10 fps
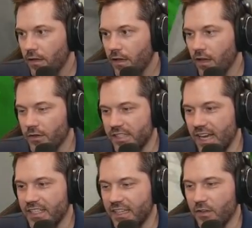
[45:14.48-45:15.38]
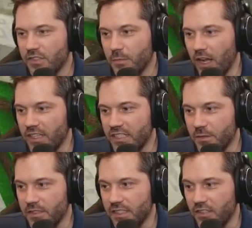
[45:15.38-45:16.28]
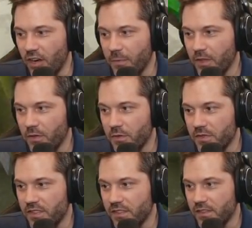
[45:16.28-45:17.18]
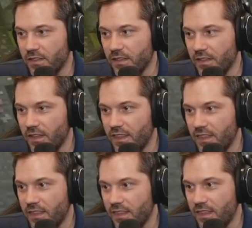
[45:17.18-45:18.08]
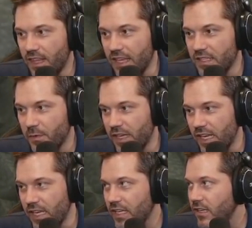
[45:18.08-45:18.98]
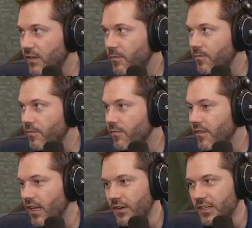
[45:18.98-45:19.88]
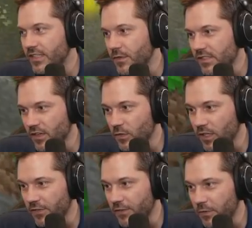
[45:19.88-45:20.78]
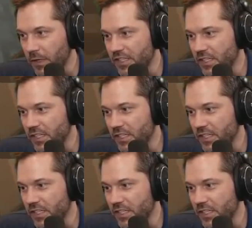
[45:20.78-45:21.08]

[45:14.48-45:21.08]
Oh, it's actually those obnoxious ones that drop those things we need. I realize that wasn't a whole lot of information.